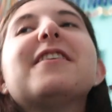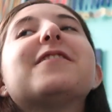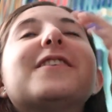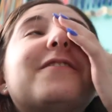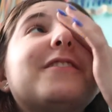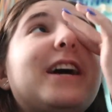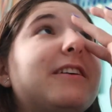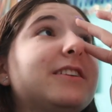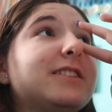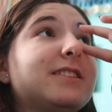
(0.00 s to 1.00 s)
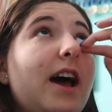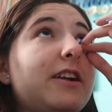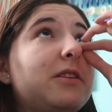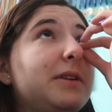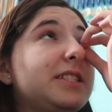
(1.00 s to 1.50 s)
for a few hours. I
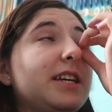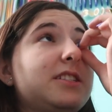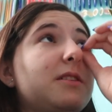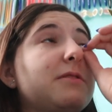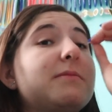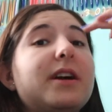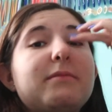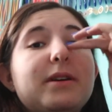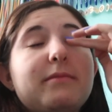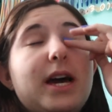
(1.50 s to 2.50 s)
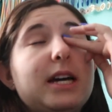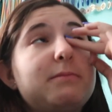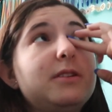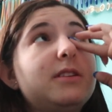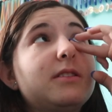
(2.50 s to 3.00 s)
don't have my desktop with me, I have my
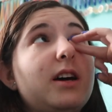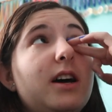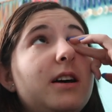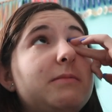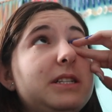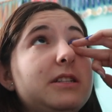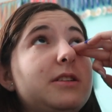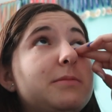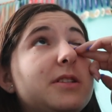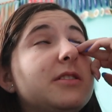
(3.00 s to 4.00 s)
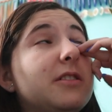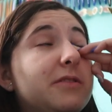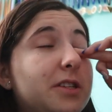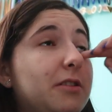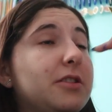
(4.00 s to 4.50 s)
MacBook. My desktop's still in Nova
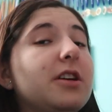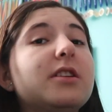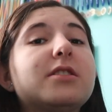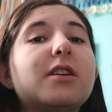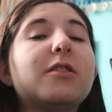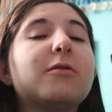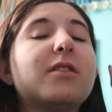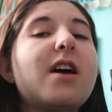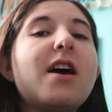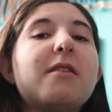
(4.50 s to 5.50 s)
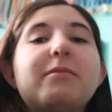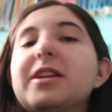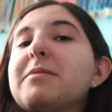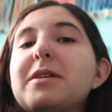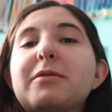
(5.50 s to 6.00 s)
Scotia, so might
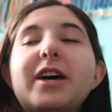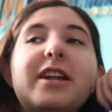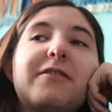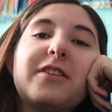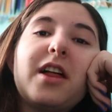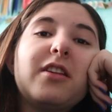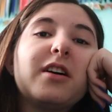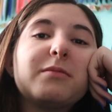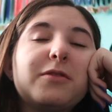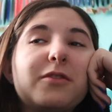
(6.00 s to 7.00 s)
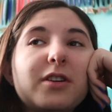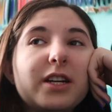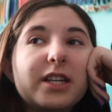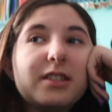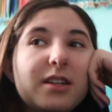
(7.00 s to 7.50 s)
not be able to edit for that long before
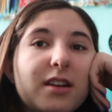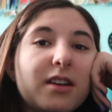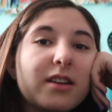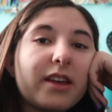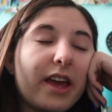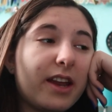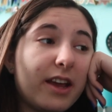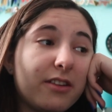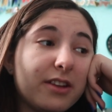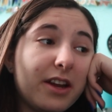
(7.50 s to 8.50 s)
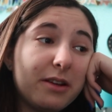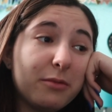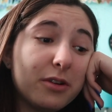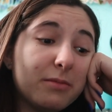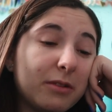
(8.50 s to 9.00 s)
it can't handle it
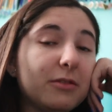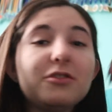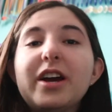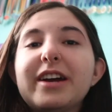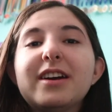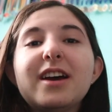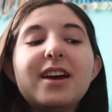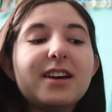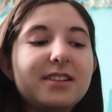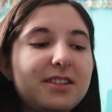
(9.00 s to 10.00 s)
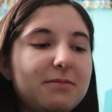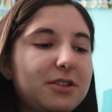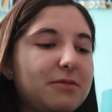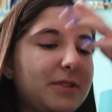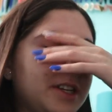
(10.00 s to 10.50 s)
anymore, but we'll try. See as
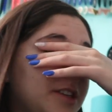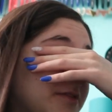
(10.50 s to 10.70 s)
much as we can